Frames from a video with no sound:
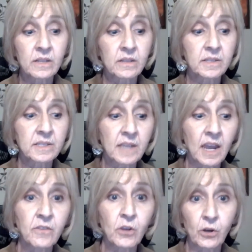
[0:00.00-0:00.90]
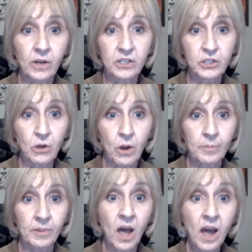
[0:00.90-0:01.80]
say that you're going to show up
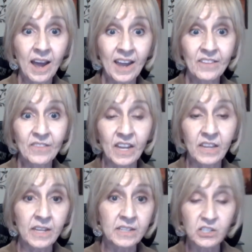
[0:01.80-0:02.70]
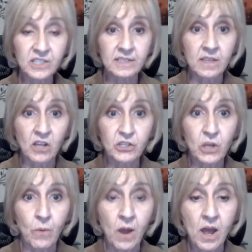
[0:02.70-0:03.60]
live and then just not
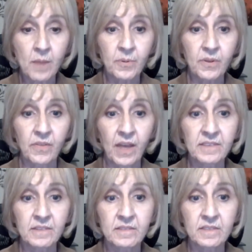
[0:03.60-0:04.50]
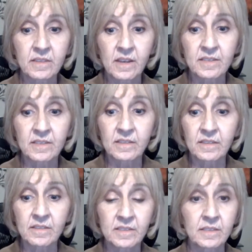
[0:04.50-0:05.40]
show up. That
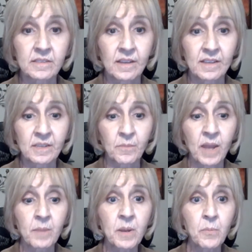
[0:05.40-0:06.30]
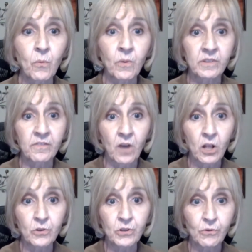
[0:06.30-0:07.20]
doesn't make people want to
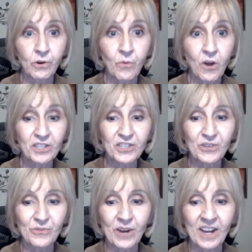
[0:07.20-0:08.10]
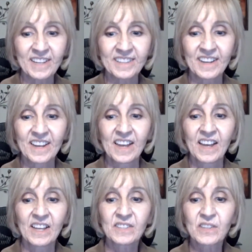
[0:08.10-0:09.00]
follow you or watch you, right?
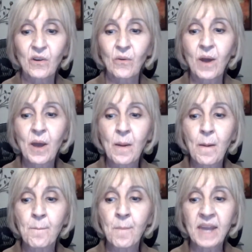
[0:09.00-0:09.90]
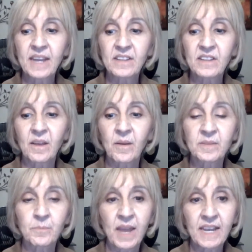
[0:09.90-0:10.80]
So make
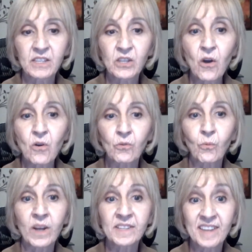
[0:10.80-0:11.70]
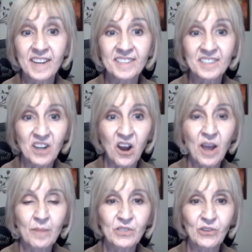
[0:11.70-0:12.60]
it known what days and
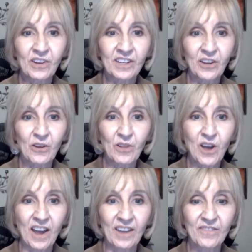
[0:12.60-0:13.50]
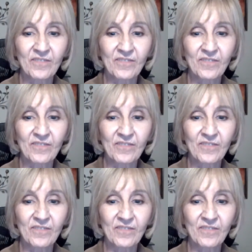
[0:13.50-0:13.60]
times you're going to go live.